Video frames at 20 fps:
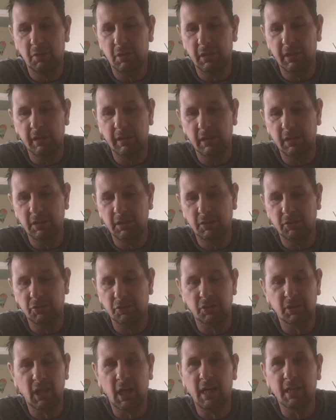It
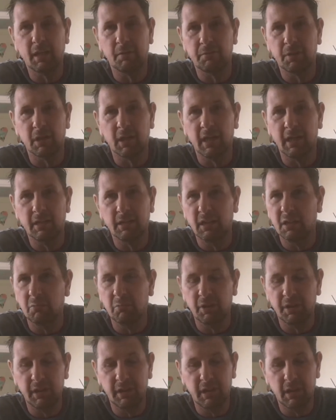just died after that. It didn't
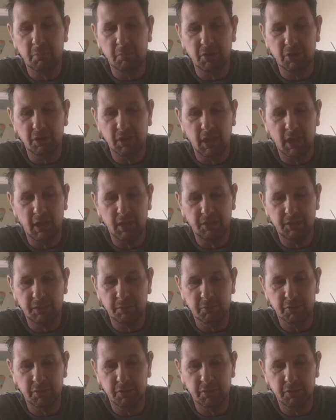really keep the charge.